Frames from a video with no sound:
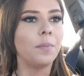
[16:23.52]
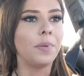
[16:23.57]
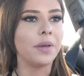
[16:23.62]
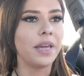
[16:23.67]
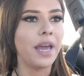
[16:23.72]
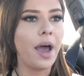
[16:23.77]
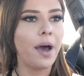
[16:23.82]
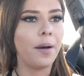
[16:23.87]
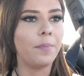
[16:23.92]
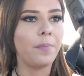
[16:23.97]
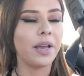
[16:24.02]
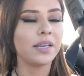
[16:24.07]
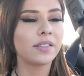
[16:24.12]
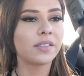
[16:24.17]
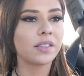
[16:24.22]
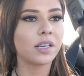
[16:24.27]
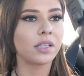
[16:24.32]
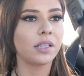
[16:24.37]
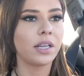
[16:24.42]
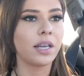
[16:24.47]
But yeah,
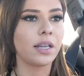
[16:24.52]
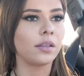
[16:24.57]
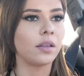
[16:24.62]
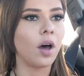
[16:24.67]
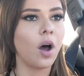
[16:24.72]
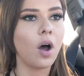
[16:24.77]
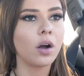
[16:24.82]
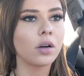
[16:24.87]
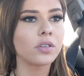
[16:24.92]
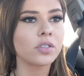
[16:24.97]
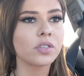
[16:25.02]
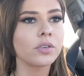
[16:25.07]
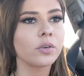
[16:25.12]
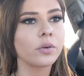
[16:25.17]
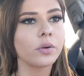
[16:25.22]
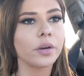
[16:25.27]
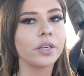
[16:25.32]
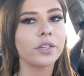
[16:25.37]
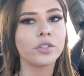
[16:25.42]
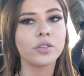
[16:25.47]
basically, long
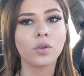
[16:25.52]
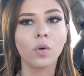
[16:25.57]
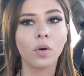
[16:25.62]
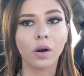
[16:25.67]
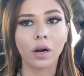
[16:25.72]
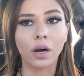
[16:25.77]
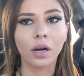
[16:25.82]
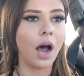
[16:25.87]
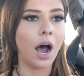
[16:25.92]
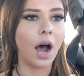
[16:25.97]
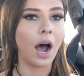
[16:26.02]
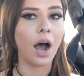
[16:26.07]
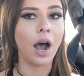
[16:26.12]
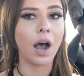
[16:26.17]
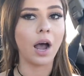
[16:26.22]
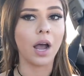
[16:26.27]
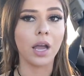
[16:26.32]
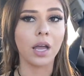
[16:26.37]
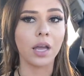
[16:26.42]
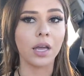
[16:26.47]
story short,
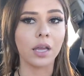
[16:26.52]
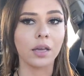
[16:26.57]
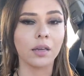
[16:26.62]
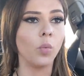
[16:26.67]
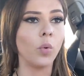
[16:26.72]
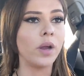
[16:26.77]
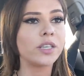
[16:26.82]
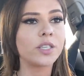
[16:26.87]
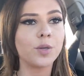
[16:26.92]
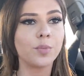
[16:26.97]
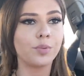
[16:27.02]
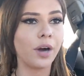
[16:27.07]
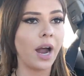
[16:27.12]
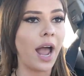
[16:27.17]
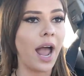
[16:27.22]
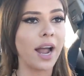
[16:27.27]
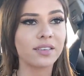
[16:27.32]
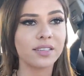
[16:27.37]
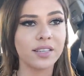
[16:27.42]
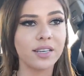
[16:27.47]
I went to
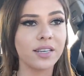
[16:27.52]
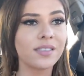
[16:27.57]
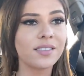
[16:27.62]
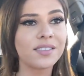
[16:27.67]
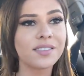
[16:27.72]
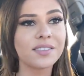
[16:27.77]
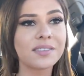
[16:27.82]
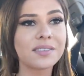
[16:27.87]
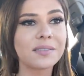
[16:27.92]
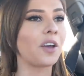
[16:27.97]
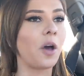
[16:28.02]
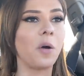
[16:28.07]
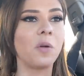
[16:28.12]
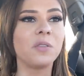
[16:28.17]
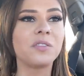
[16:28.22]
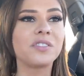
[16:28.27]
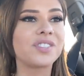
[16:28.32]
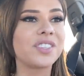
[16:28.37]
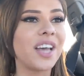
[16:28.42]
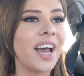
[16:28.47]
practice,
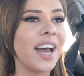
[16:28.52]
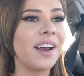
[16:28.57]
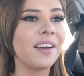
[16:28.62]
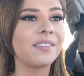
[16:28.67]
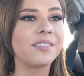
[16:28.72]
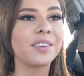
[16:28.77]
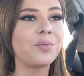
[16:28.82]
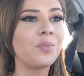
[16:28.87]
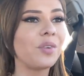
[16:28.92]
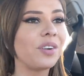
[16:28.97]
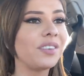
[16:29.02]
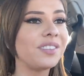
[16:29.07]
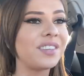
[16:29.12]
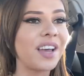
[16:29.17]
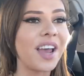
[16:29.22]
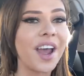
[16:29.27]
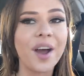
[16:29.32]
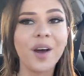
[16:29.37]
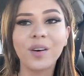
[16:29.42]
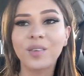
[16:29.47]
coach sat everyone
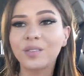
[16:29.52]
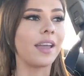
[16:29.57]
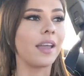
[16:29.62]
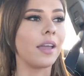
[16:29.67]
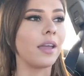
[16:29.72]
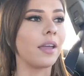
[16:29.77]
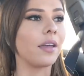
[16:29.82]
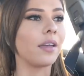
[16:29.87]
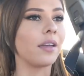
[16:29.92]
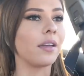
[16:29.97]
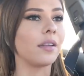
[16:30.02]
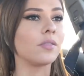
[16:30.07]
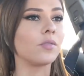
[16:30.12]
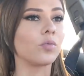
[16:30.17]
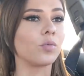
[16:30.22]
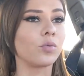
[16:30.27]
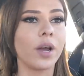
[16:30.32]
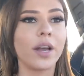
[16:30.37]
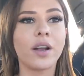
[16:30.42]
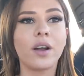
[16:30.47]
down
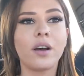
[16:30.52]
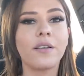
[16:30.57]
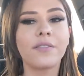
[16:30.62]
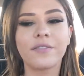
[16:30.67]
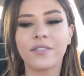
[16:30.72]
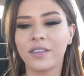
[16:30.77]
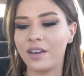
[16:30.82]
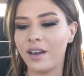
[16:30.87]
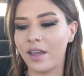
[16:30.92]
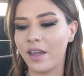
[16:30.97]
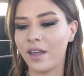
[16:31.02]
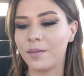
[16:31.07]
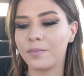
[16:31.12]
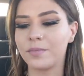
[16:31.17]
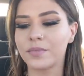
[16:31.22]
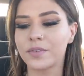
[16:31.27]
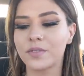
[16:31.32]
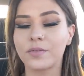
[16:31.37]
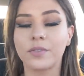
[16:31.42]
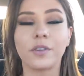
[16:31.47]
and read off the
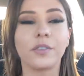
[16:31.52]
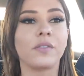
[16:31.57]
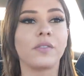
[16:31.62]
names for